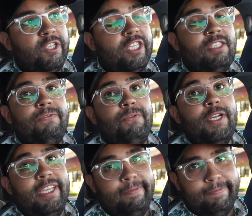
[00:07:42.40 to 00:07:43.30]
it's
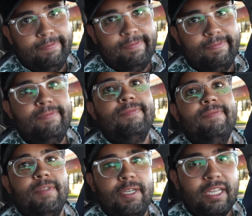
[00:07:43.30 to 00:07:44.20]
free.
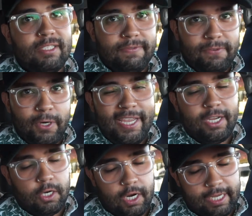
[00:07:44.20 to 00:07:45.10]
It's free,
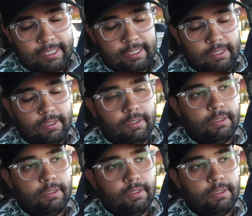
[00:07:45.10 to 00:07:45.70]
Chris.